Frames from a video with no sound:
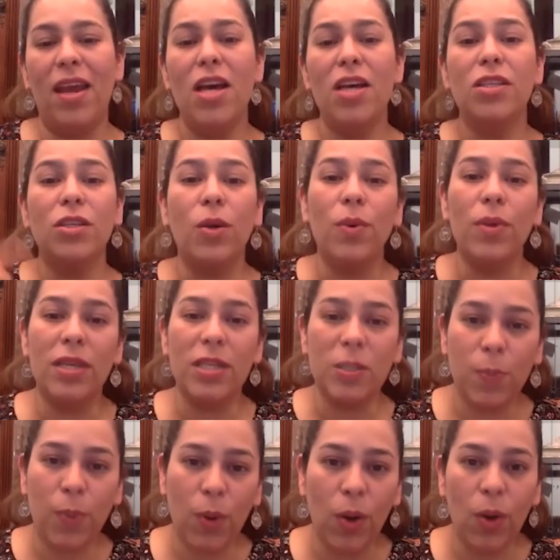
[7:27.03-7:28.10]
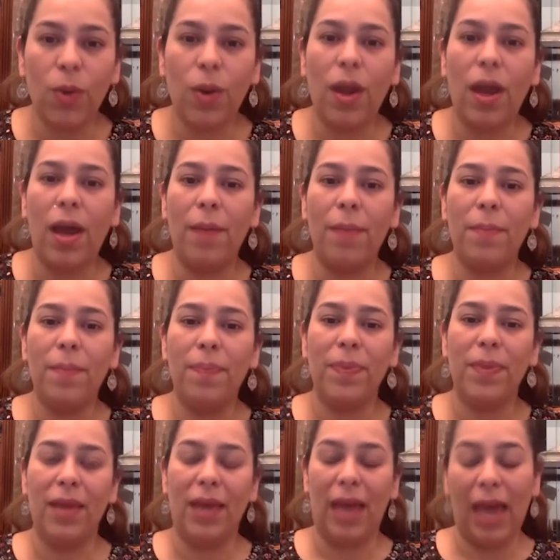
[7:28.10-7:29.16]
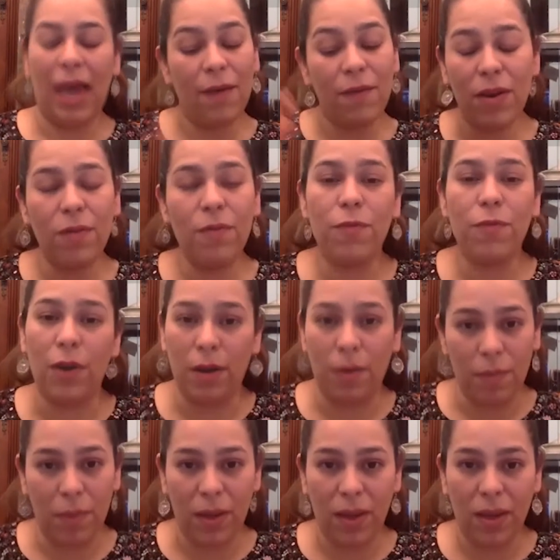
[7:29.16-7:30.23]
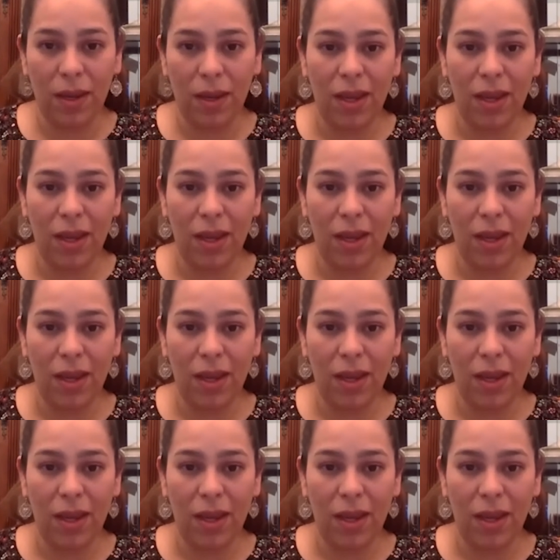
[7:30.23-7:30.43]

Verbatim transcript: So with this program, I have it in front of me.